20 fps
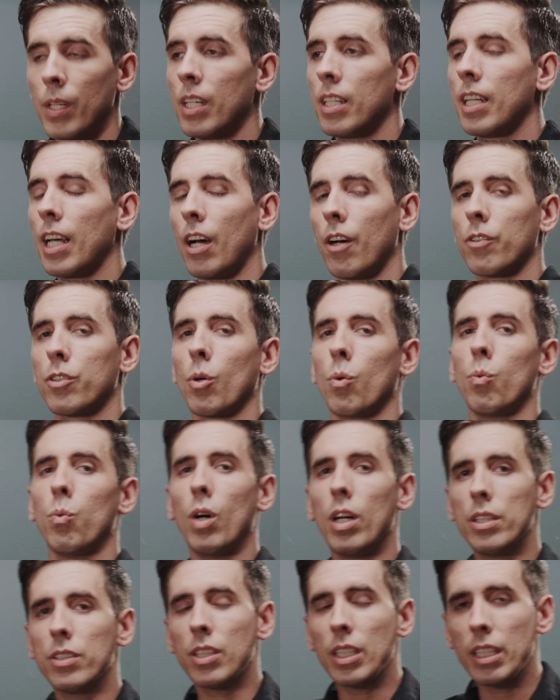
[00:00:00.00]
Now, the
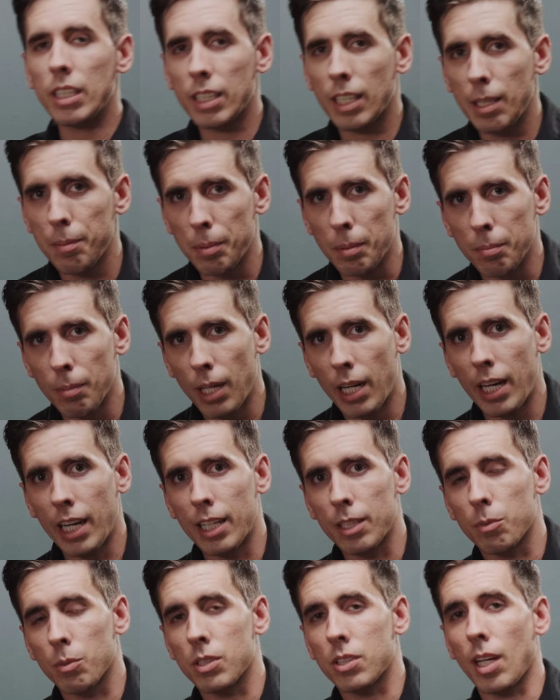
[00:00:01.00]
one thing to keep in
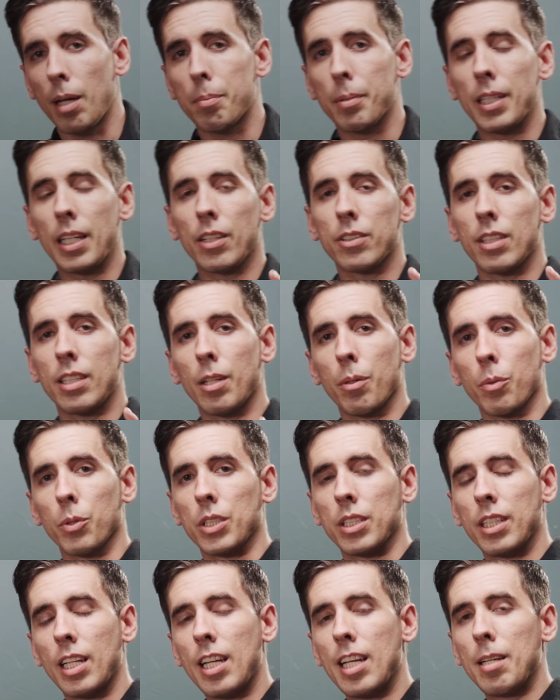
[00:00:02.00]
mind when typing out the
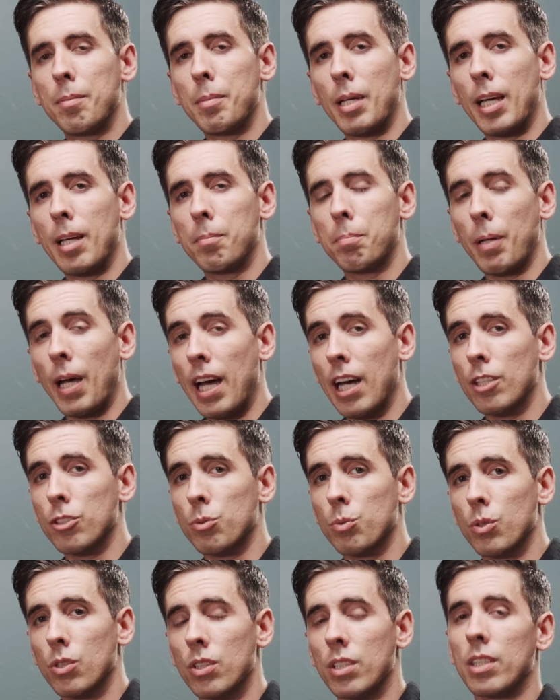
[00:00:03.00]
network name and
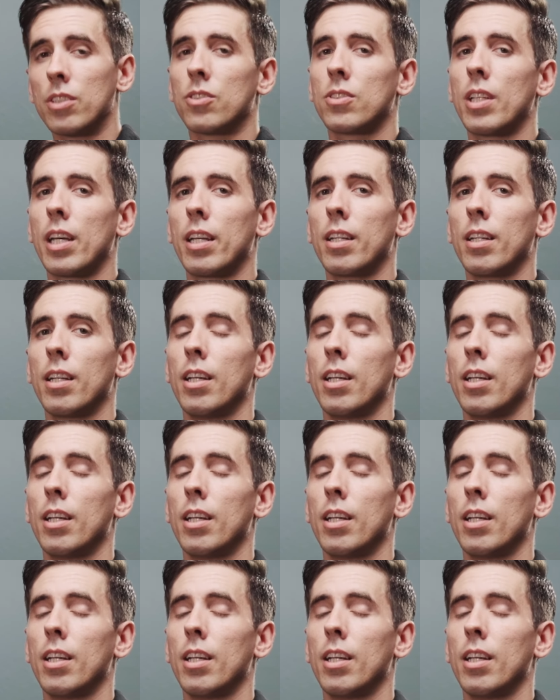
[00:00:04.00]
password is that